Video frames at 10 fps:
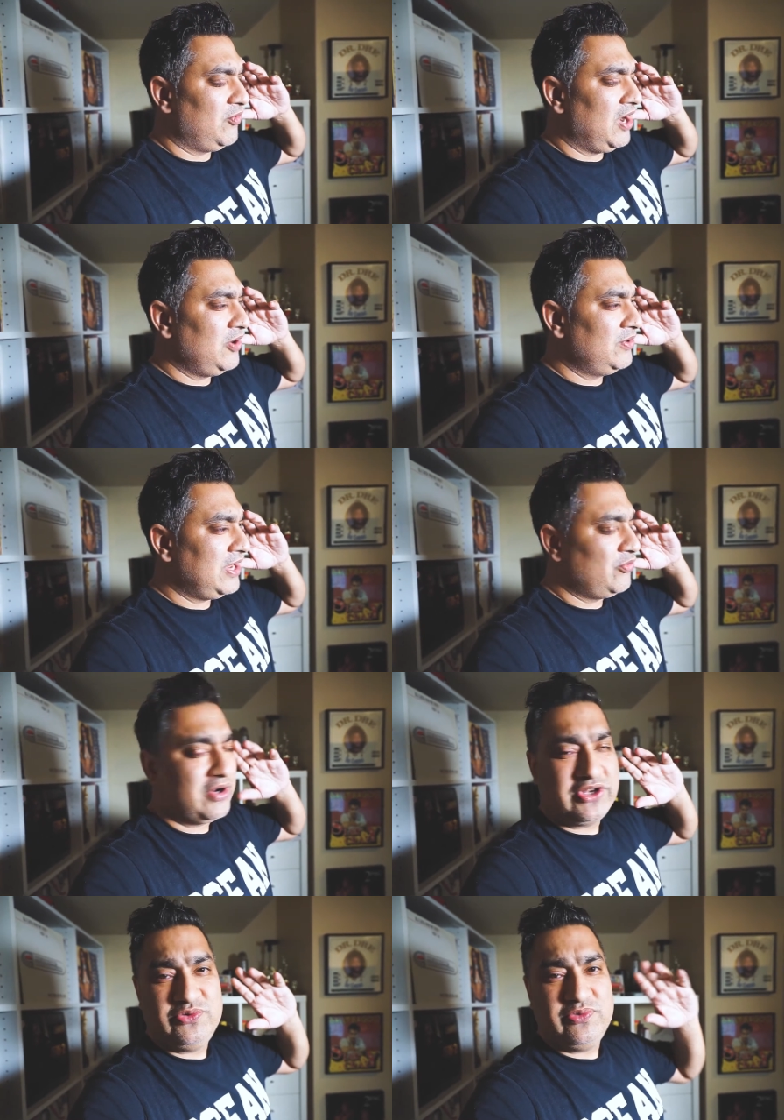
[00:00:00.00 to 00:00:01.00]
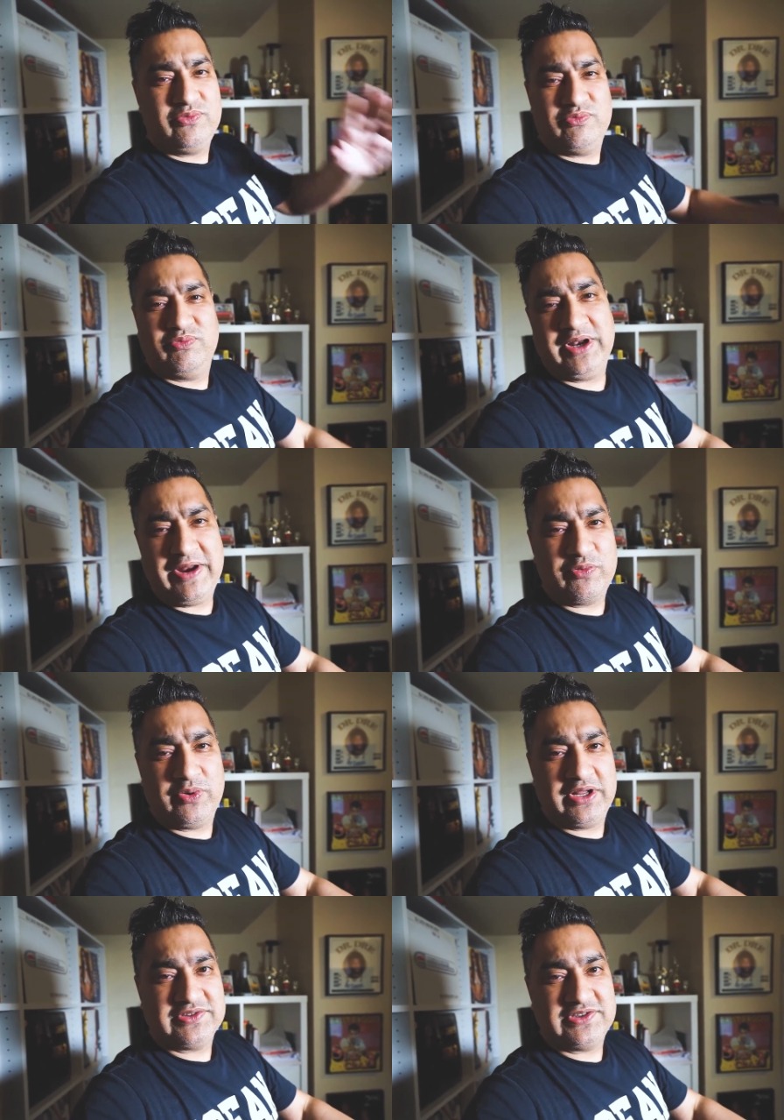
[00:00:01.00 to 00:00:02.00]
Why would I want to do what
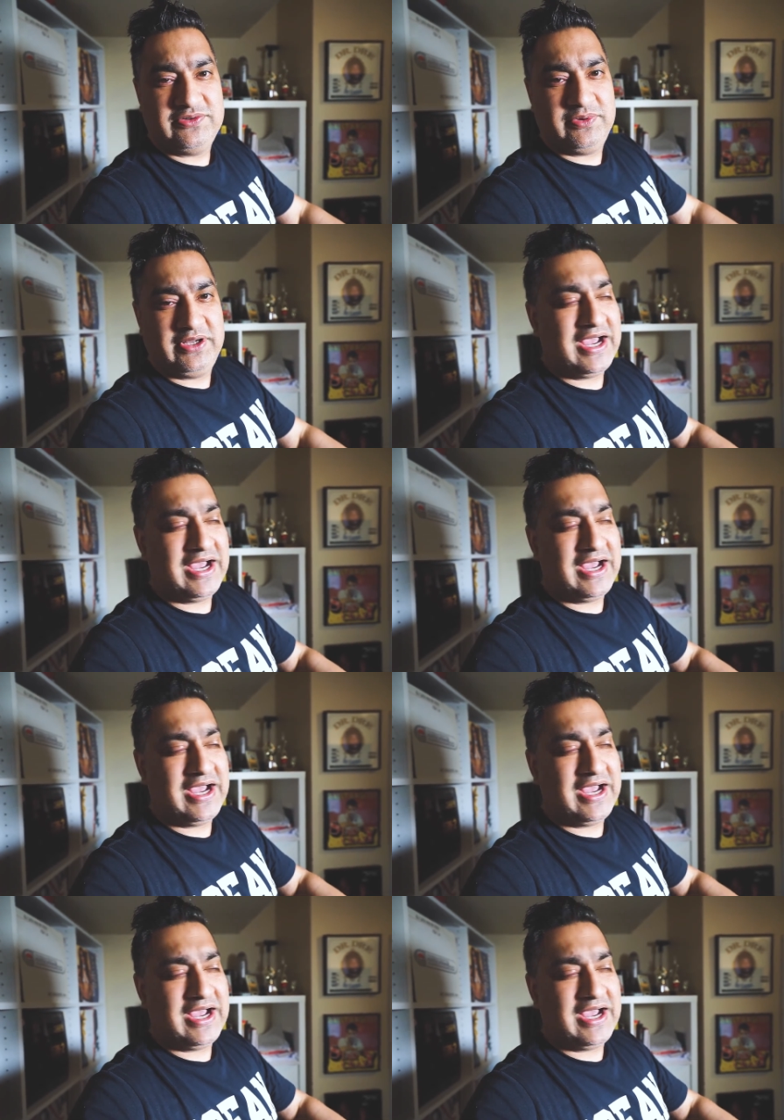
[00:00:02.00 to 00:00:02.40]
everyone else is doing?